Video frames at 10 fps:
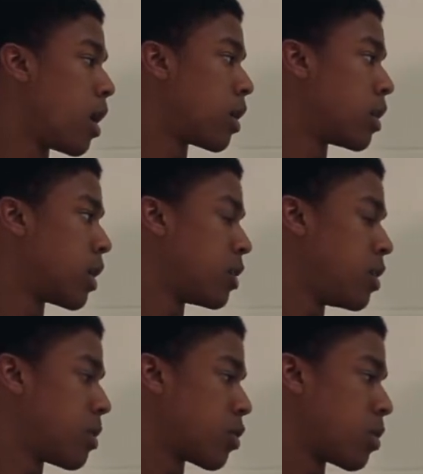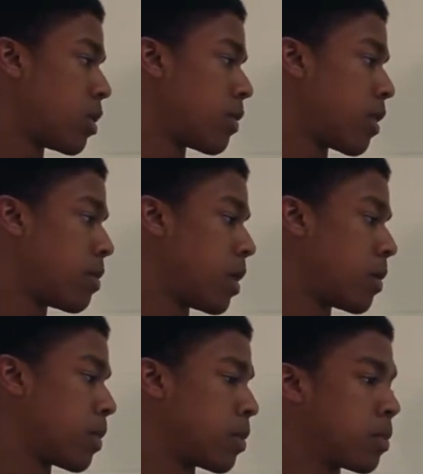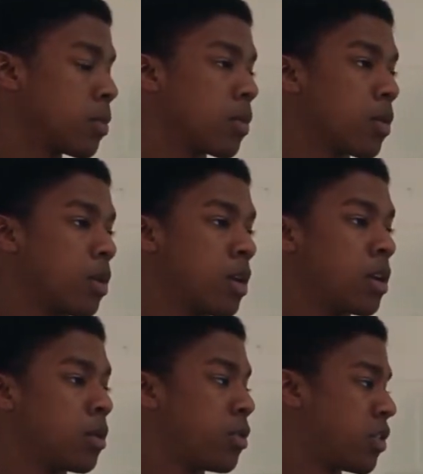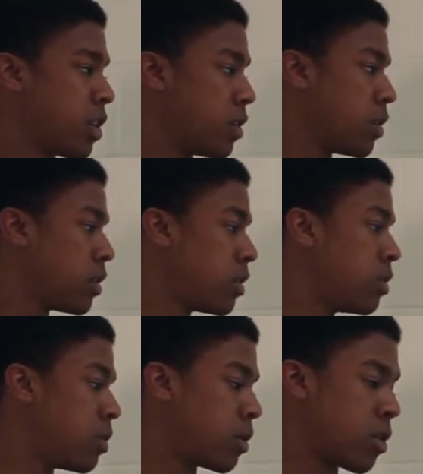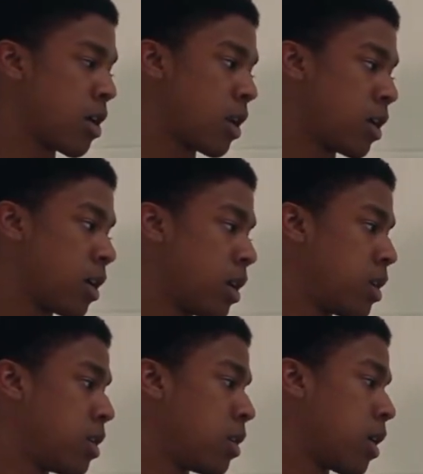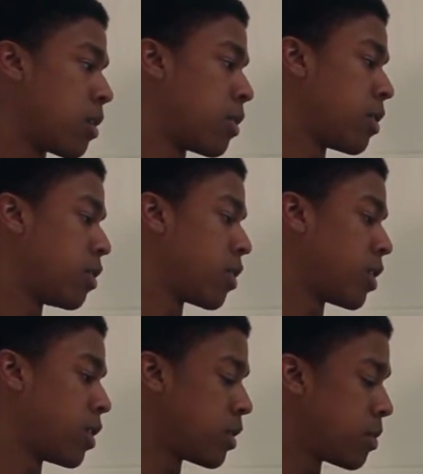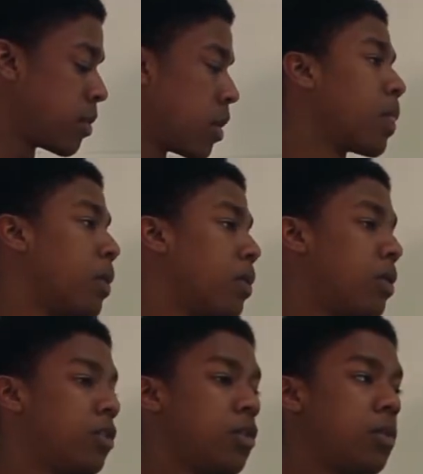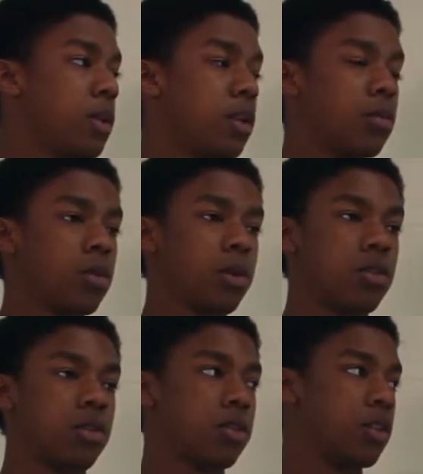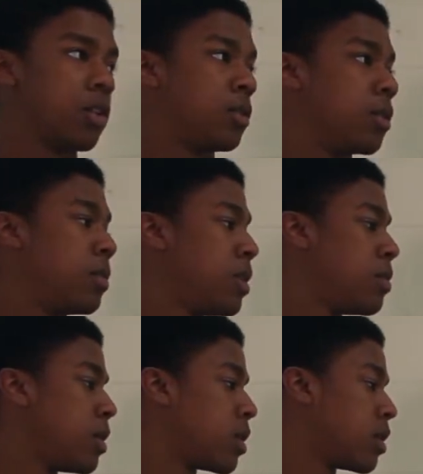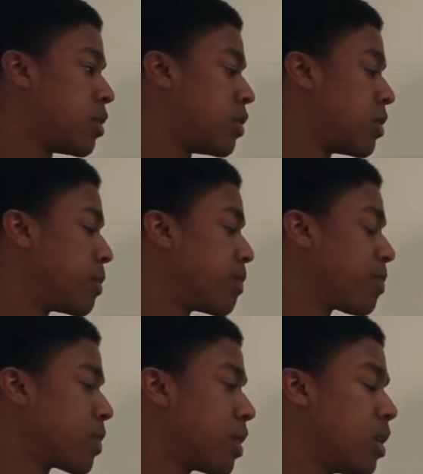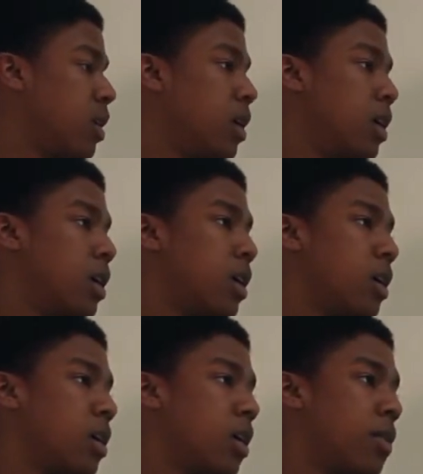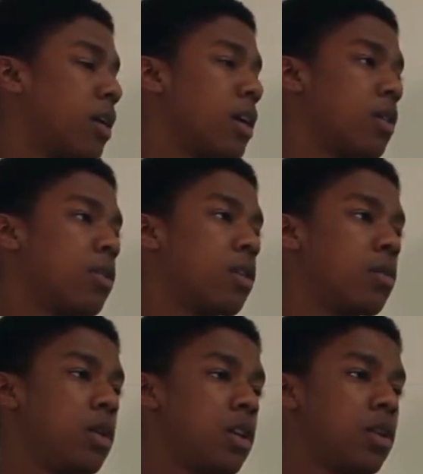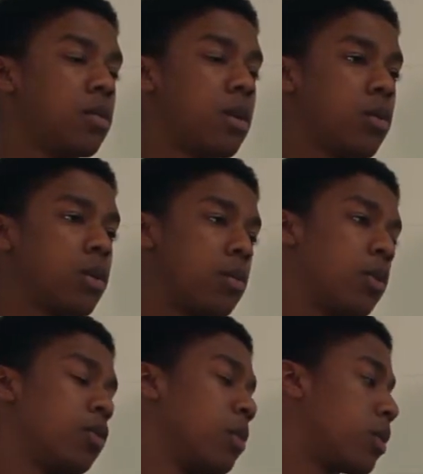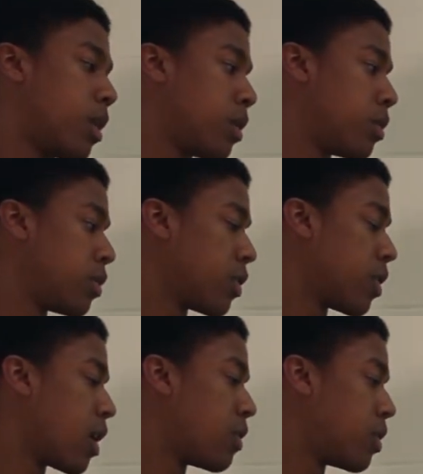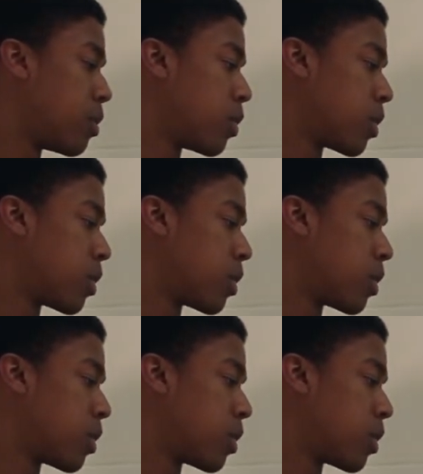on a 19 by 25 paper, and it was tinted, which had a hand in a lot of the things I did. These two mediums were interesting to me because, unlike every other medium, they weren't multiple colors. A lot of them